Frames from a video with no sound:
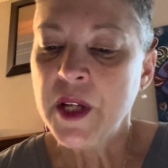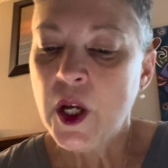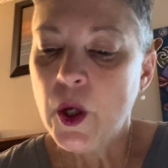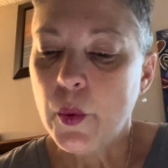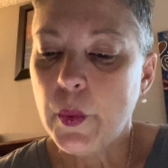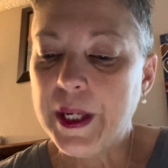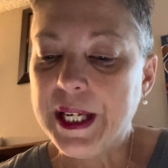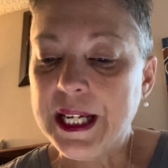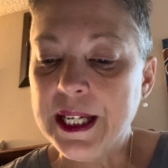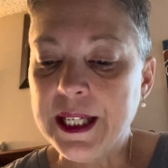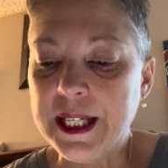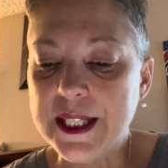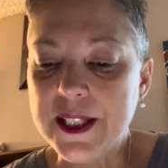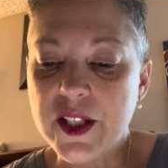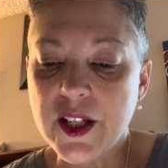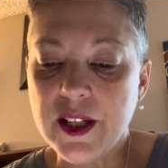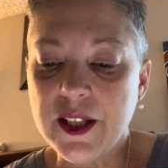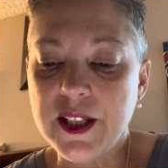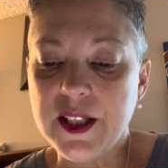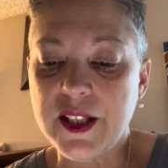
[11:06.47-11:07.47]
We can get
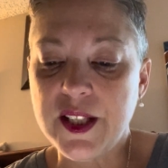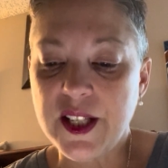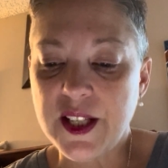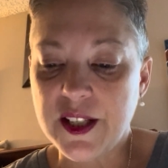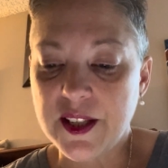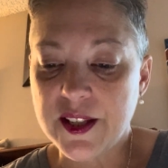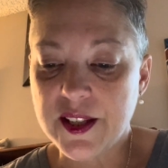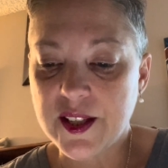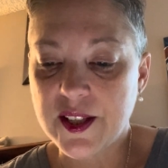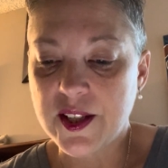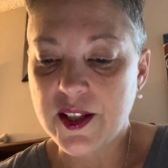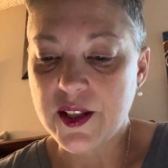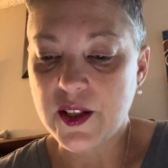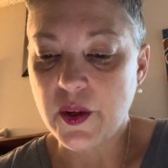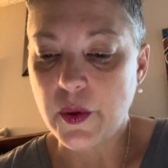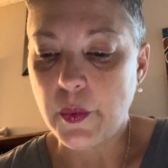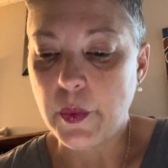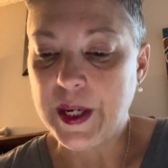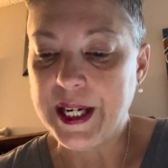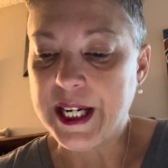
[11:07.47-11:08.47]
to the discs.
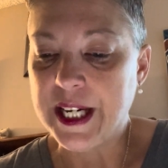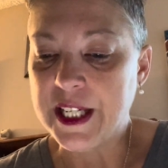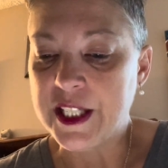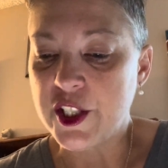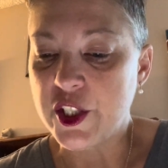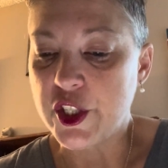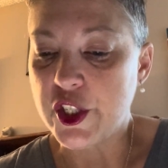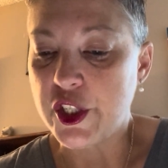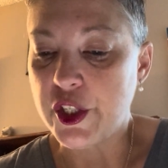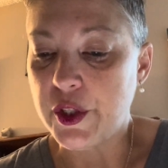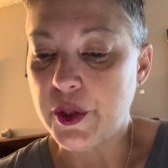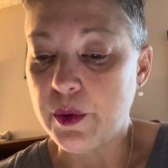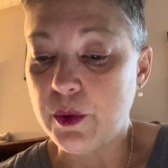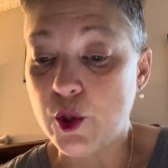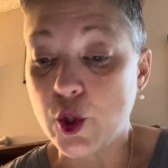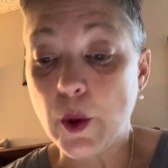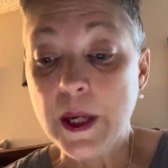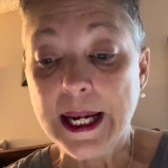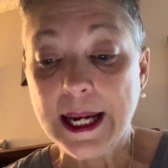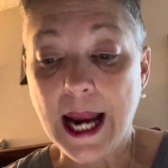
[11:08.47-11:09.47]
We can do
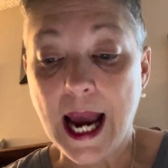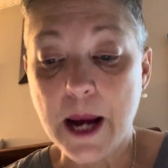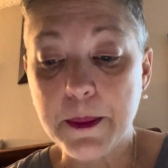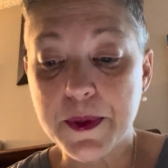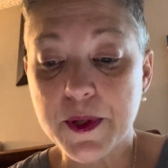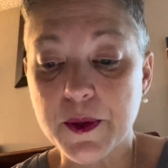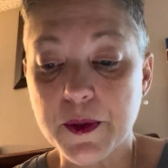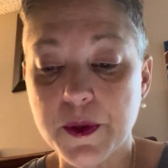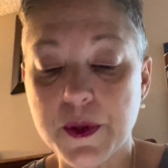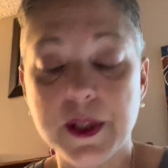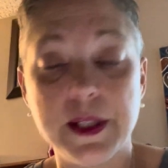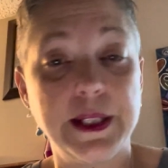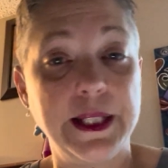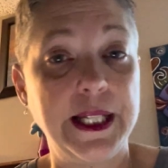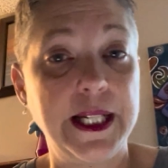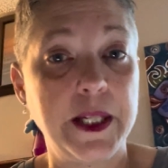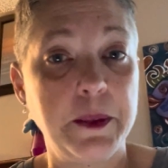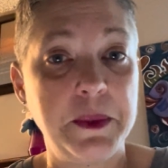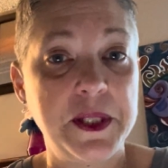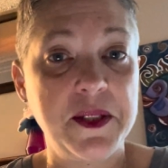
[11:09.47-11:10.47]
joint capsules,
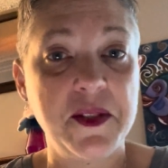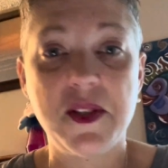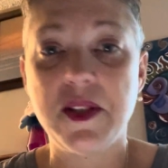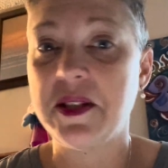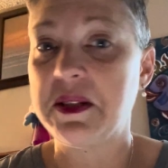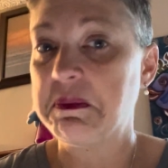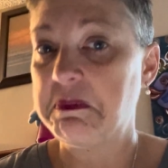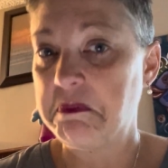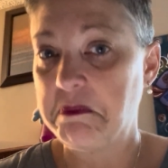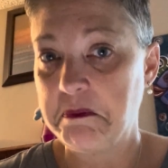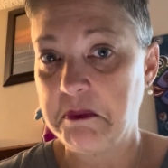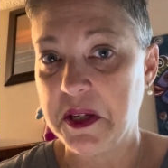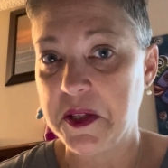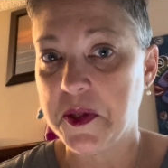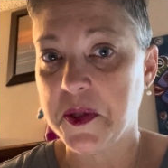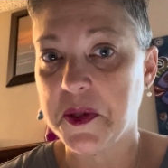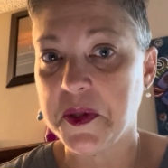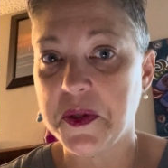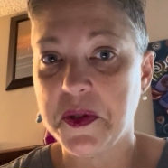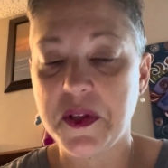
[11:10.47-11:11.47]
ligaments,
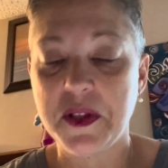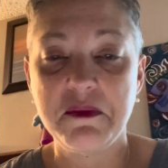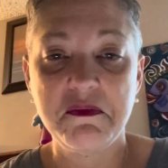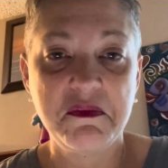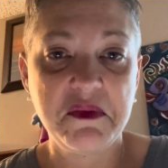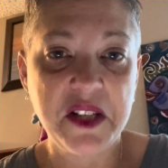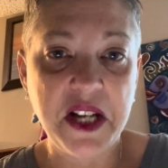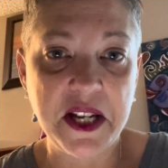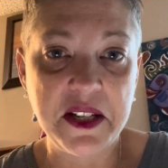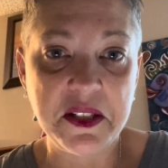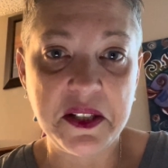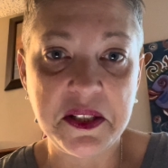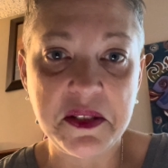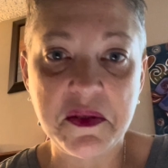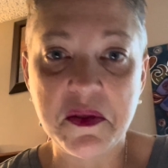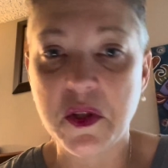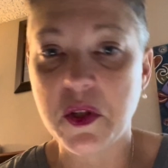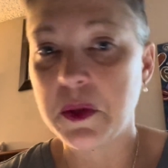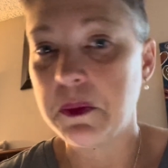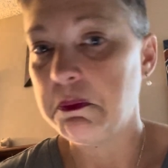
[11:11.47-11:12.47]
muscles,
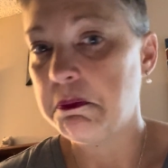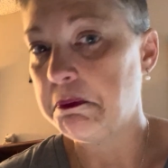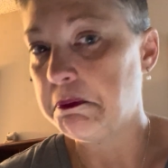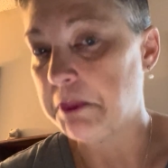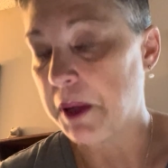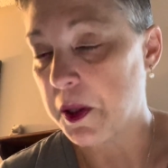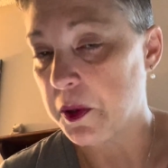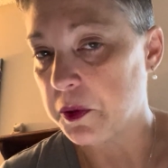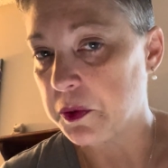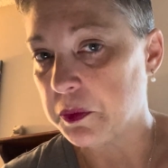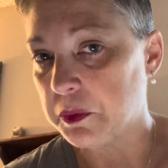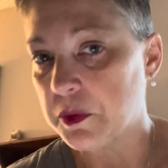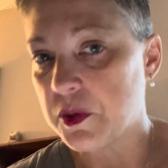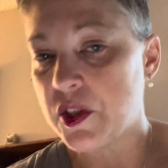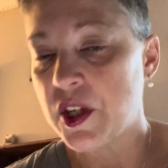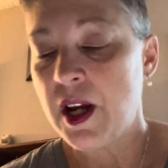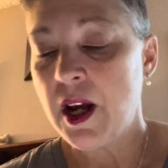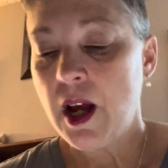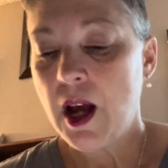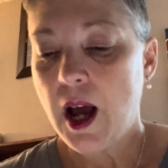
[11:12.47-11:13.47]
tendons, bones,
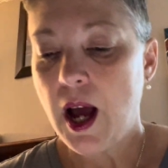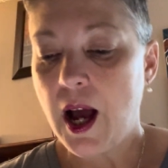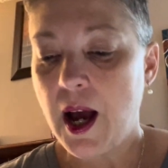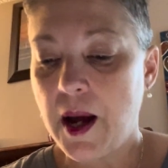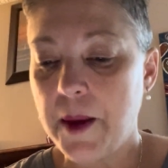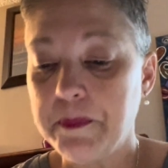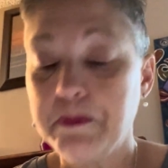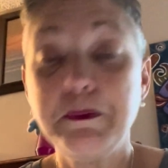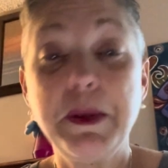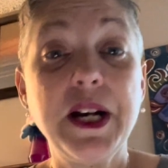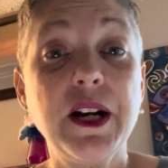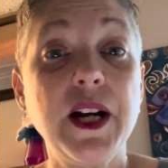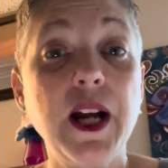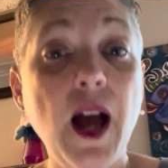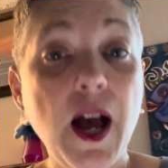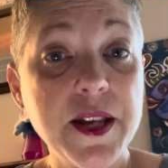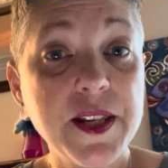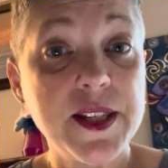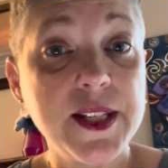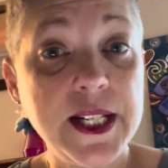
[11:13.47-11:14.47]

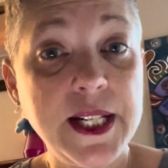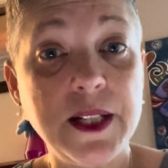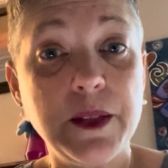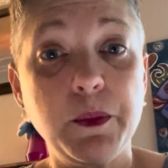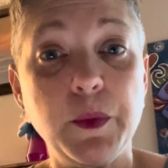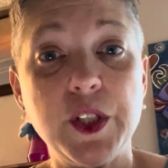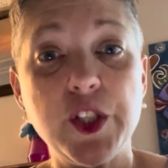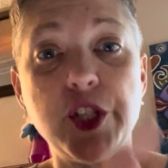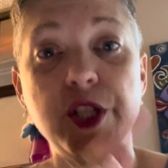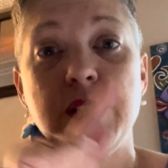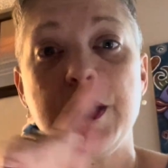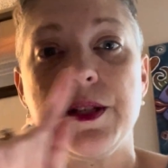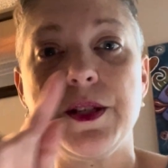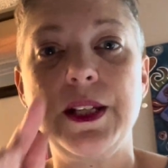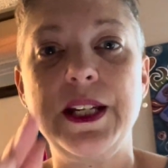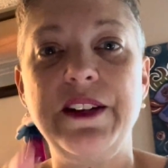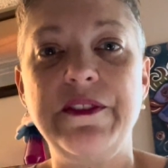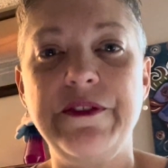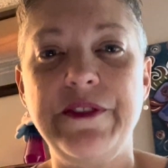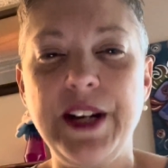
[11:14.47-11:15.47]
periosteum, which is
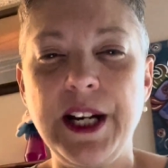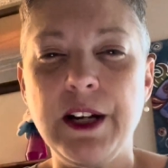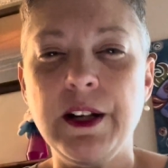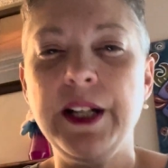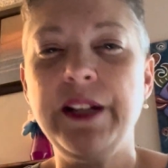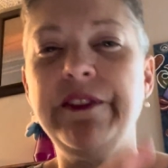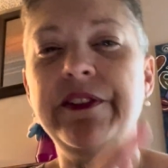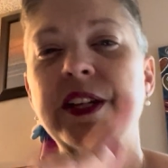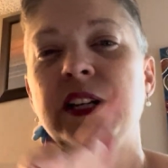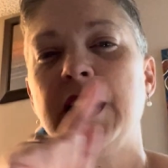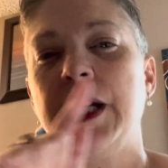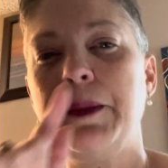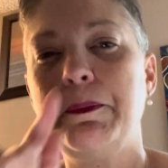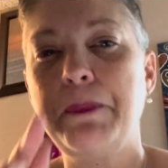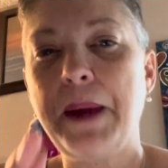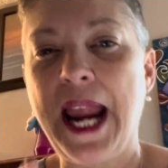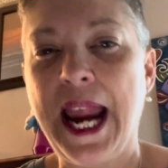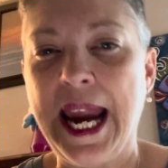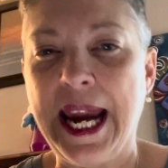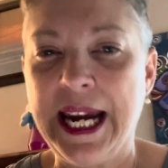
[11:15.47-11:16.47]
the very, very
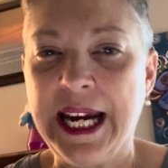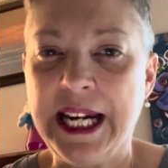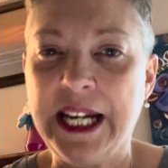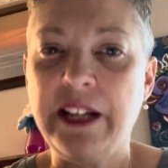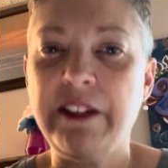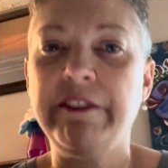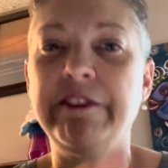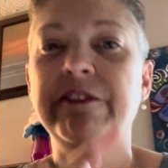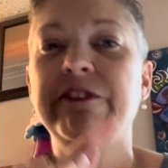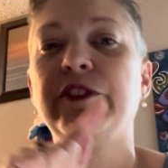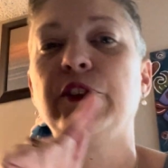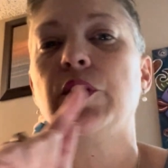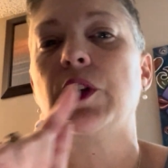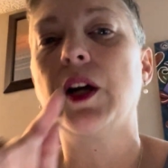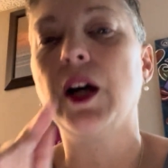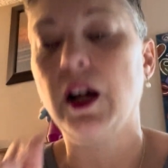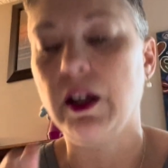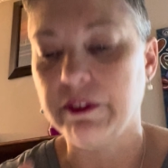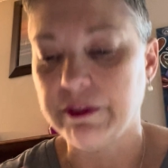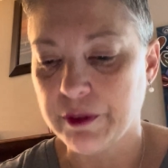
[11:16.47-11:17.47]
painful
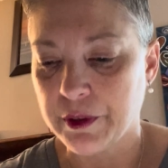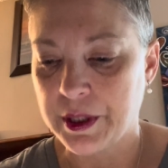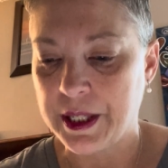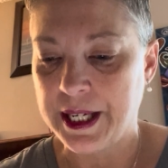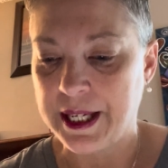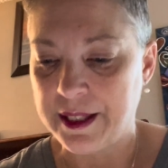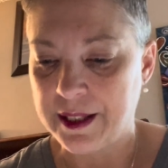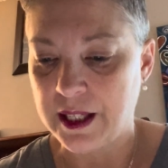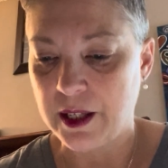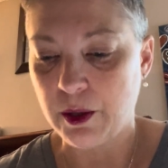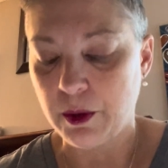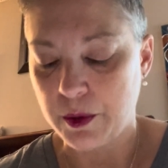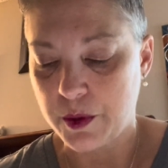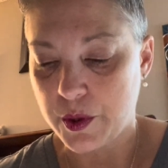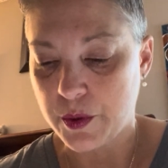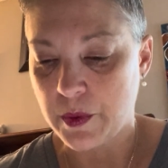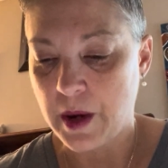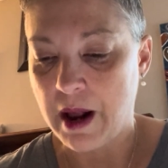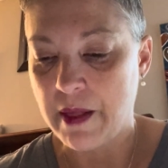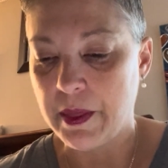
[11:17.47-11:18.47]
covering that goes
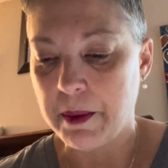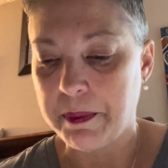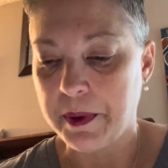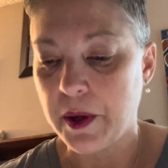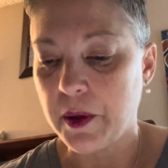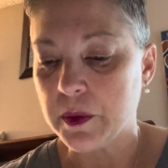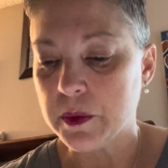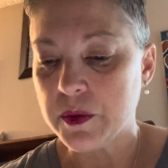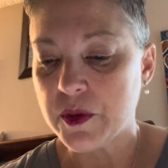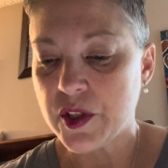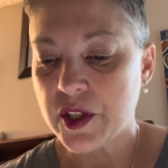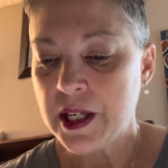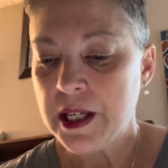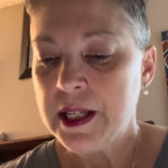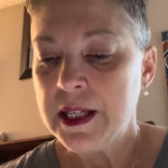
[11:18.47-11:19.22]
around the bones.